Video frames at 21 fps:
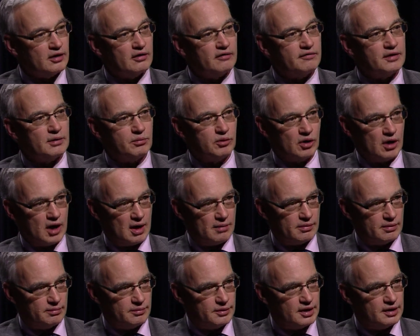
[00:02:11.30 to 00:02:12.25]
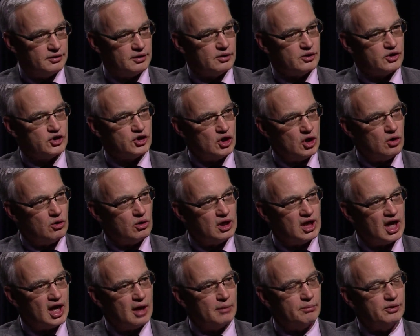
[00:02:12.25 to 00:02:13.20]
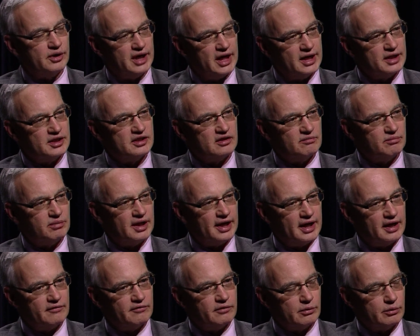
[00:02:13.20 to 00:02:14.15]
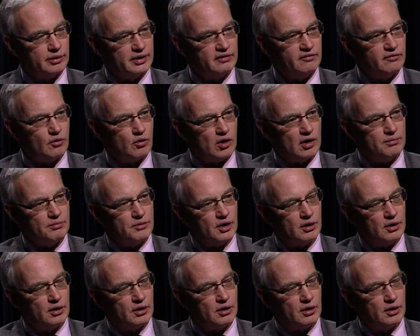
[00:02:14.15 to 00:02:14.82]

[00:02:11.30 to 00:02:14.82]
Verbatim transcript: of the problem, that mm-hmm. there's no comprehensive plan for reform.